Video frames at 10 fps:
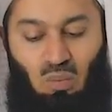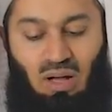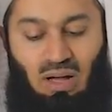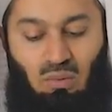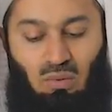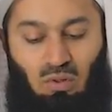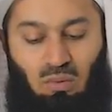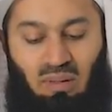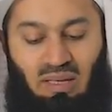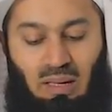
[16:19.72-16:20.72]
Wa
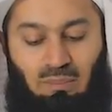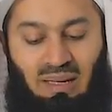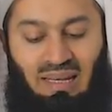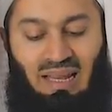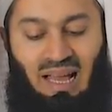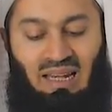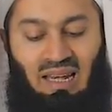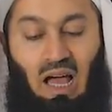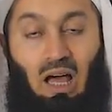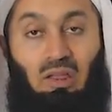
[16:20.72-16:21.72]
a'udhu bika min
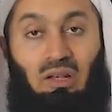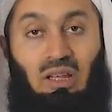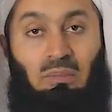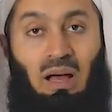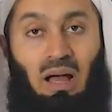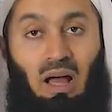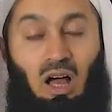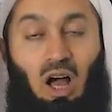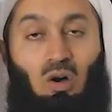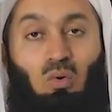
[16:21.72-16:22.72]
an adlima
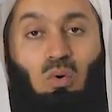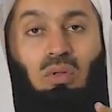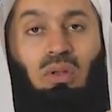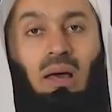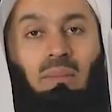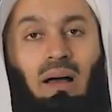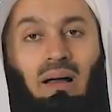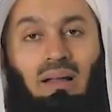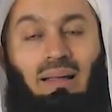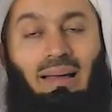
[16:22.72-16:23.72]
aw udlama.
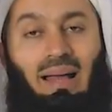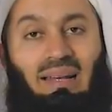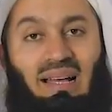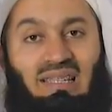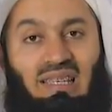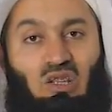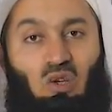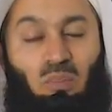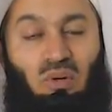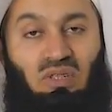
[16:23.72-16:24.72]
And I seek
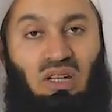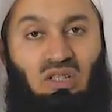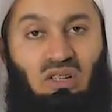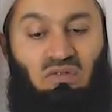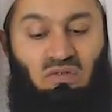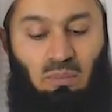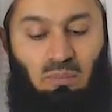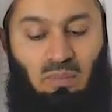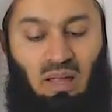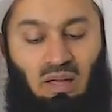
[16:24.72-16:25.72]
your protection
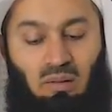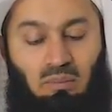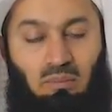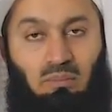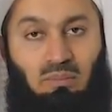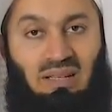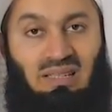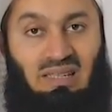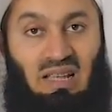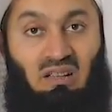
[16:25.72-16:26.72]
from
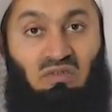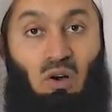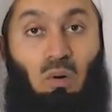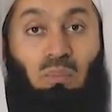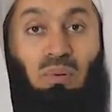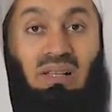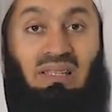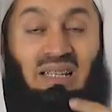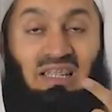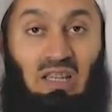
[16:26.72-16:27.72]
myself
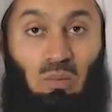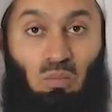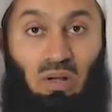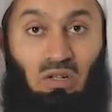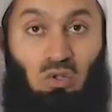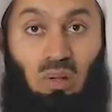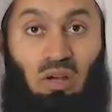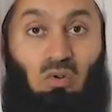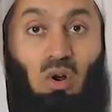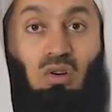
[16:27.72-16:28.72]
oppressing someone,
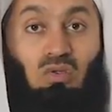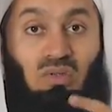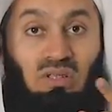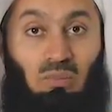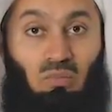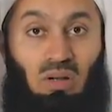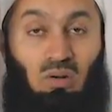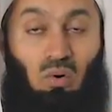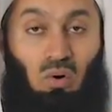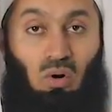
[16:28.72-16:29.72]
doing wrong to
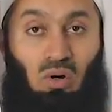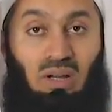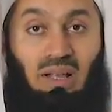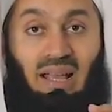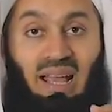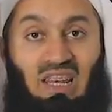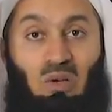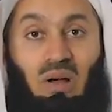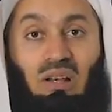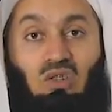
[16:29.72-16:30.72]
someone, or
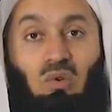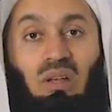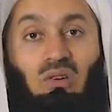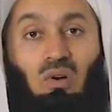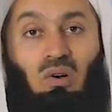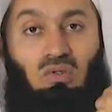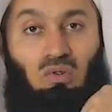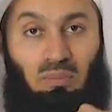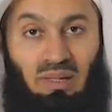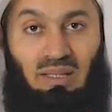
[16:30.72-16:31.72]
anyone doing wrong
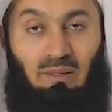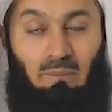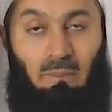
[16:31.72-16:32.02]
to me.